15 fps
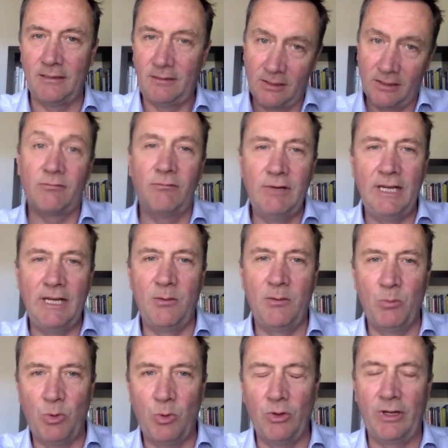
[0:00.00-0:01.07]
that's really
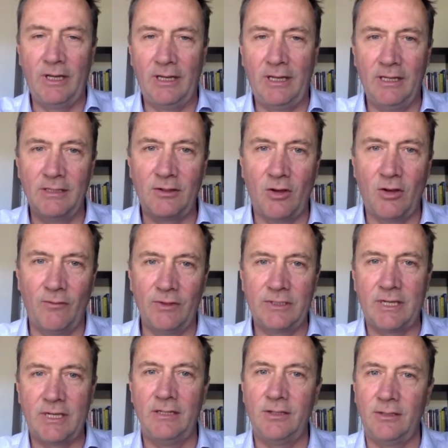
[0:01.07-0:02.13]
important in this
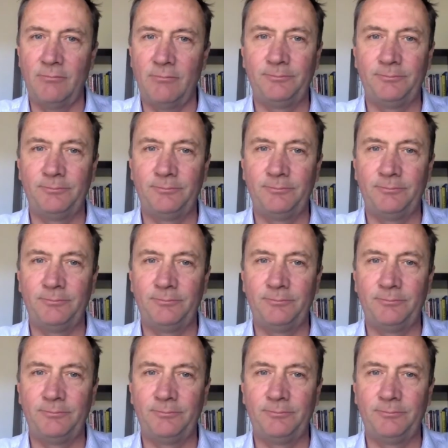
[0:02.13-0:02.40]
conversation.